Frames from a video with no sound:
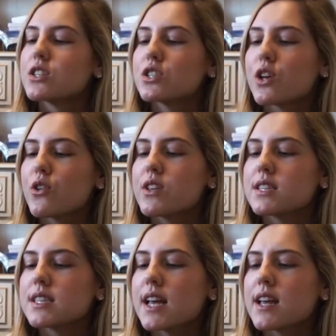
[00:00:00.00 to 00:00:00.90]
So this
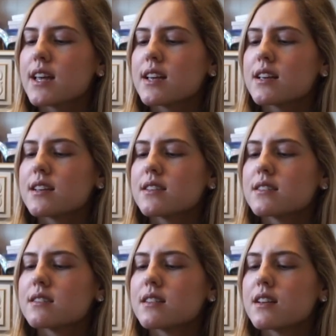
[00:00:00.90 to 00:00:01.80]
says,